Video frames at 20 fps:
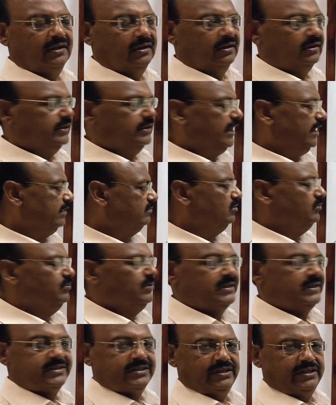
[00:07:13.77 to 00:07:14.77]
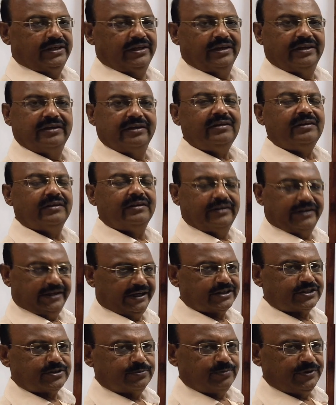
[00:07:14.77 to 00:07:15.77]
that we will see in
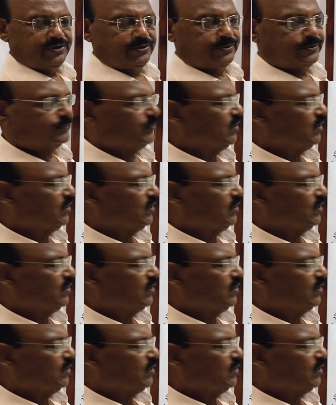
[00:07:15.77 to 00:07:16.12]
next video.